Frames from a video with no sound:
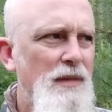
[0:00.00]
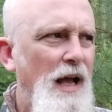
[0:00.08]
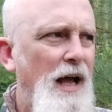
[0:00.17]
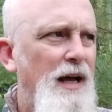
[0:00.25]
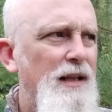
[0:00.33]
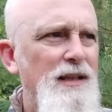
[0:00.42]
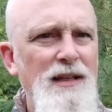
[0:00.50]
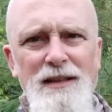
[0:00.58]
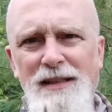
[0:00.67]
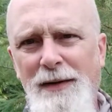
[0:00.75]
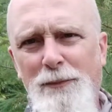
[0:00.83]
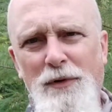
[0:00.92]
A little
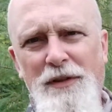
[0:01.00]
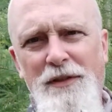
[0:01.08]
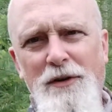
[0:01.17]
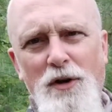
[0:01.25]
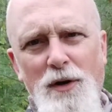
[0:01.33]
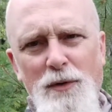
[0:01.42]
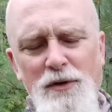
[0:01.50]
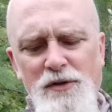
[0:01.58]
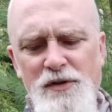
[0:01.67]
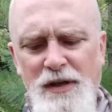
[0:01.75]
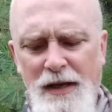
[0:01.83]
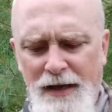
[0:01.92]
tip with the
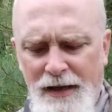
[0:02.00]
Gerbers,